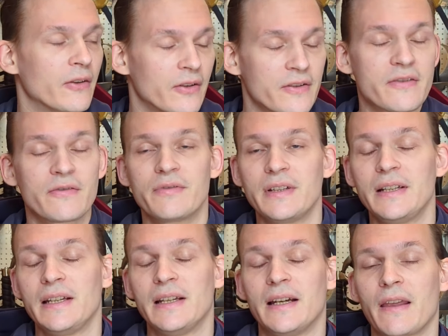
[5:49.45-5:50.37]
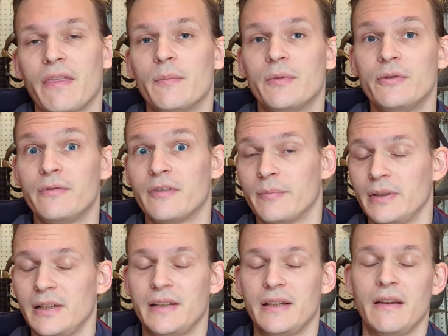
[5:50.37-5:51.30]
also really like the
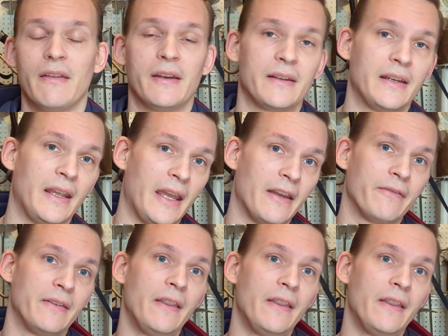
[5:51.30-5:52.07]
maneuverability that I have